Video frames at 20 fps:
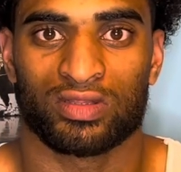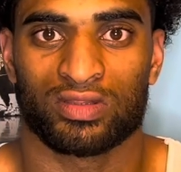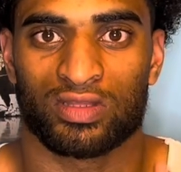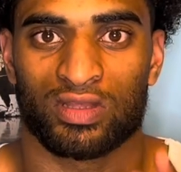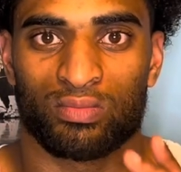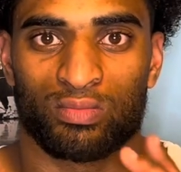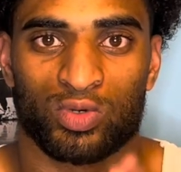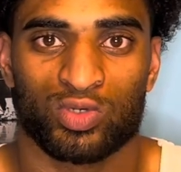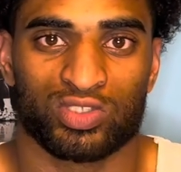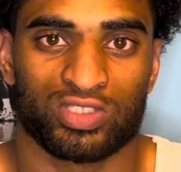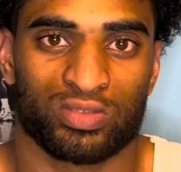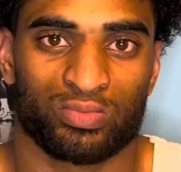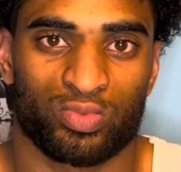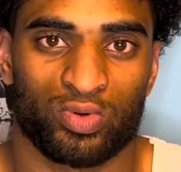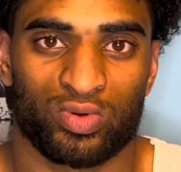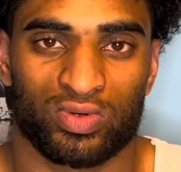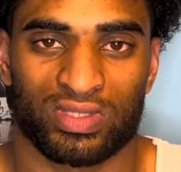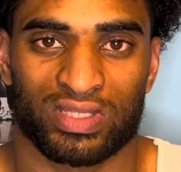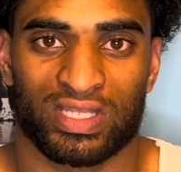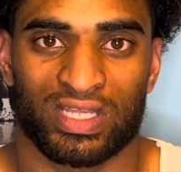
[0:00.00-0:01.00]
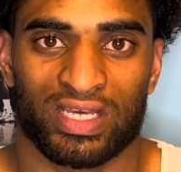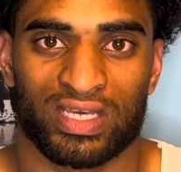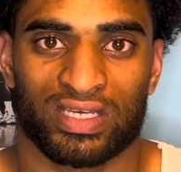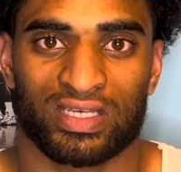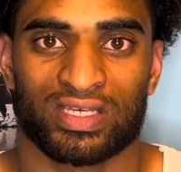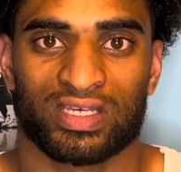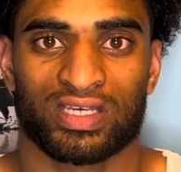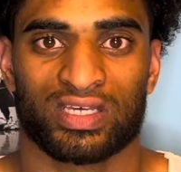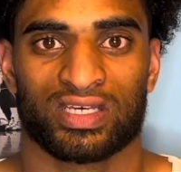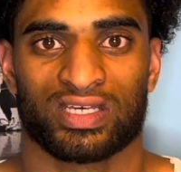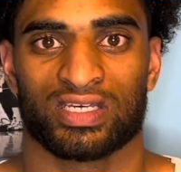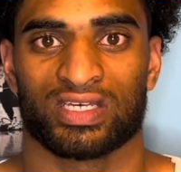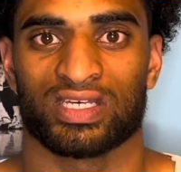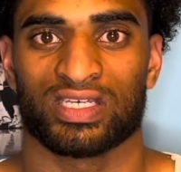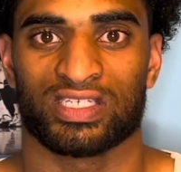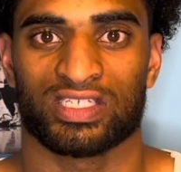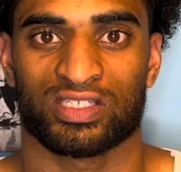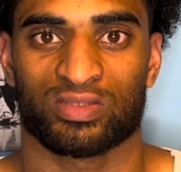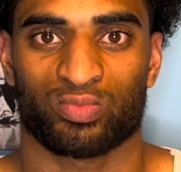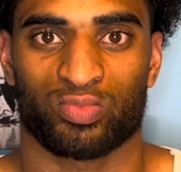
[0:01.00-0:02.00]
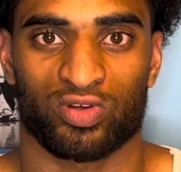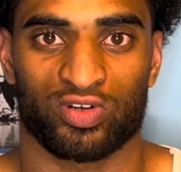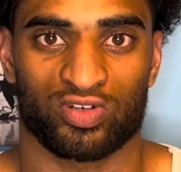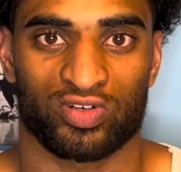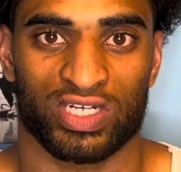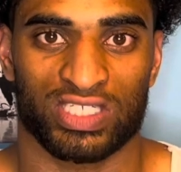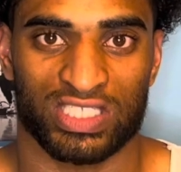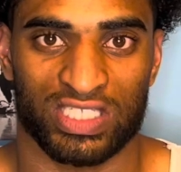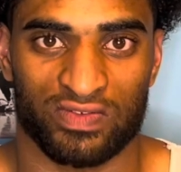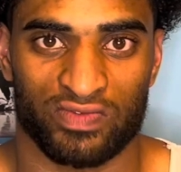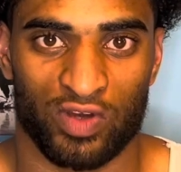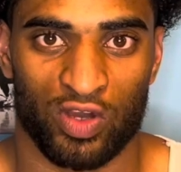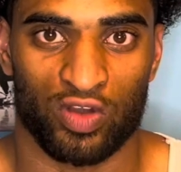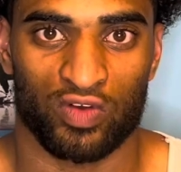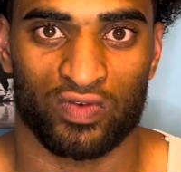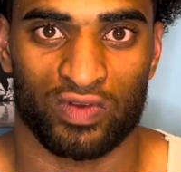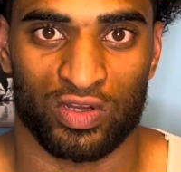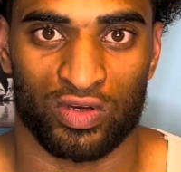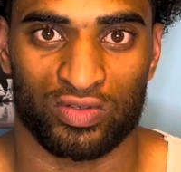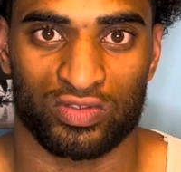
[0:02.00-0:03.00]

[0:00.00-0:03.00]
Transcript: the most important thing is progressive overload.